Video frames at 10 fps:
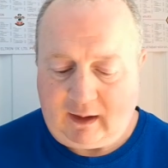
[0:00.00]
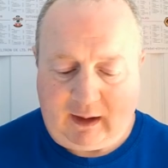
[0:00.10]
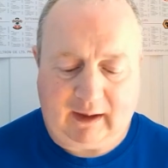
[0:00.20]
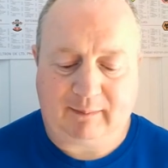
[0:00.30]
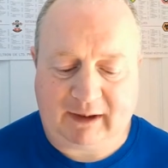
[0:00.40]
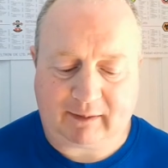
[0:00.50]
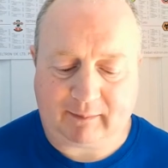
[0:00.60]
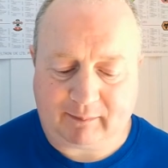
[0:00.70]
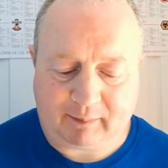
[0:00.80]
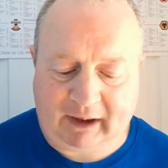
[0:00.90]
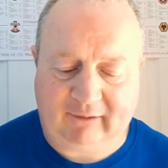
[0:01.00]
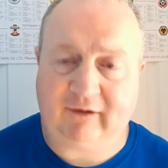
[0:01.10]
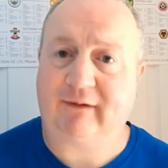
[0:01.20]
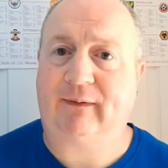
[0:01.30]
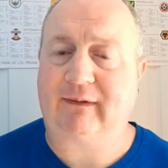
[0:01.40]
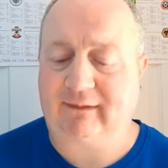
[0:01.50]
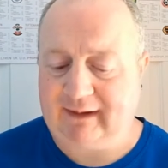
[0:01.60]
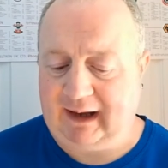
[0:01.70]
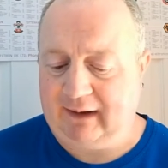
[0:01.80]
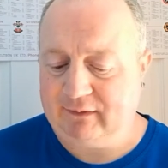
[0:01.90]
He made appearances
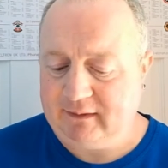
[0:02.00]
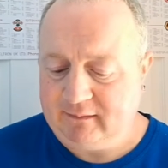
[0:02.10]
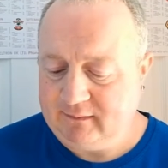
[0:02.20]
57,